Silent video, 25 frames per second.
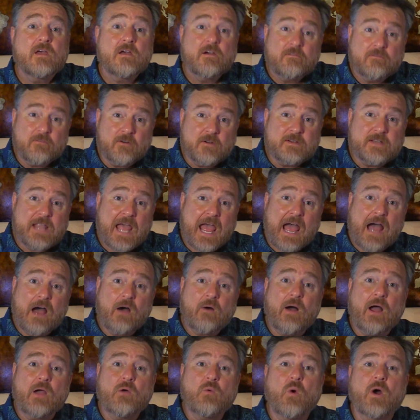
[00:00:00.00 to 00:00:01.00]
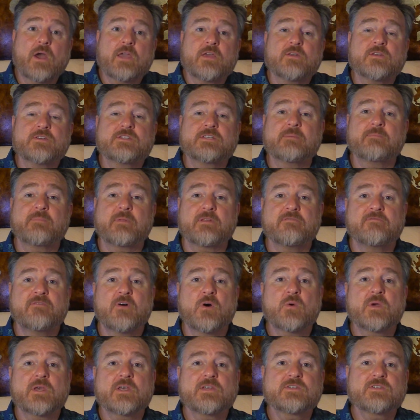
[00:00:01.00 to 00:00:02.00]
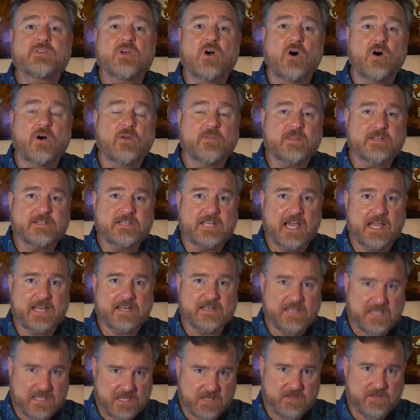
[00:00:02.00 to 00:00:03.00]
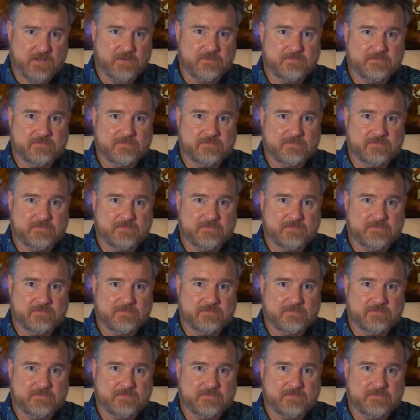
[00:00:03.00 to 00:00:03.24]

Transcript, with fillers: For now, I want you to simply focus on the technique.